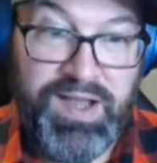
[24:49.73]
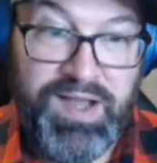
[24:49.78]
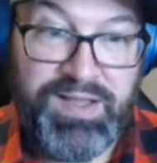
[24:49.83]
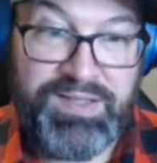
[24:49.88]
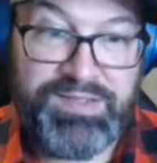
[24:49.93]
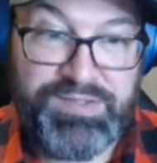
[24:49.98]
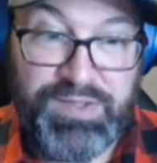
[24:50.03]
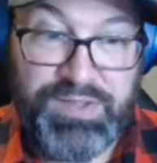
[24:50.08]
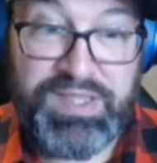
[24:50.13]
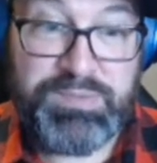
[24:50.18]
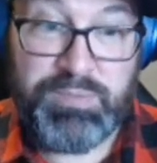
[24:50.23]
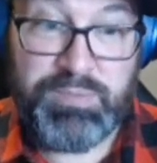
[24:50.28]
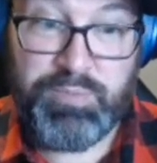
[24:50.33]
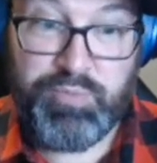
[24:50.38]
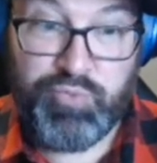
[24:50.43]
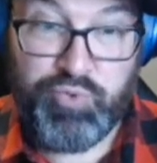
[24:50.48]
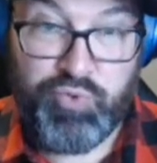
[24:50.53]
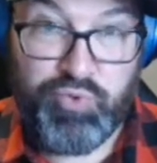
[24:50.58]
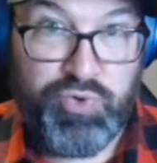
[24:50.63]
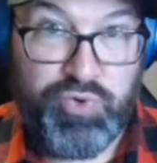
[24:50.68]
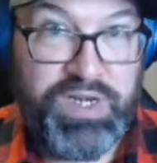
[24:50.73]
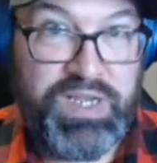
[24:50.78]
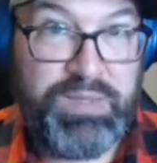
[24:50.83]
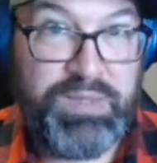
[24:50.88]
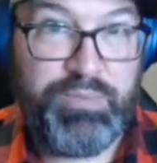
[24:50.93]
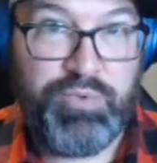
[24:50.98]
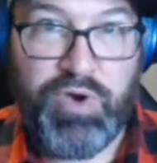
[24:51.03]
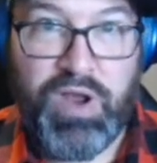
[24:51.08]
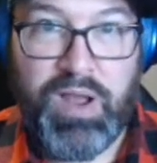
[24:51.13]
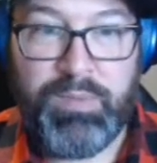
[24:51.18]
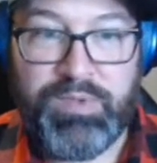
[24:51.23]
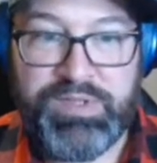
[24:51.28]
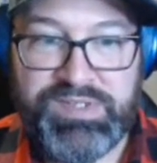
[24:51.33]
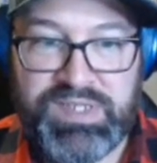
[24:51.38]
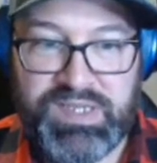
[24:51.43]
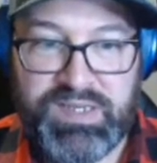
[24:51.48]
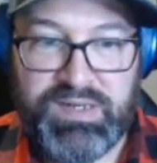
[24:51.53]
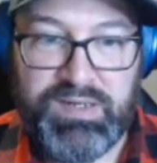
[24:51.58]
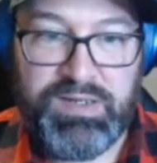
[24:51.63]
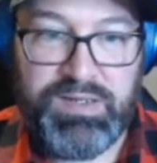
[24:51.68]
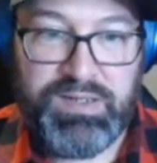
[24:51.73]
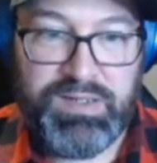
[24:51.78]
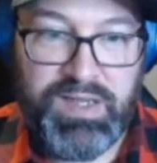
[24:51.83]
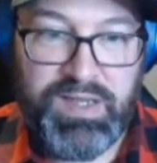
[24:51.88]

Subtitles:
So that's pretty promising.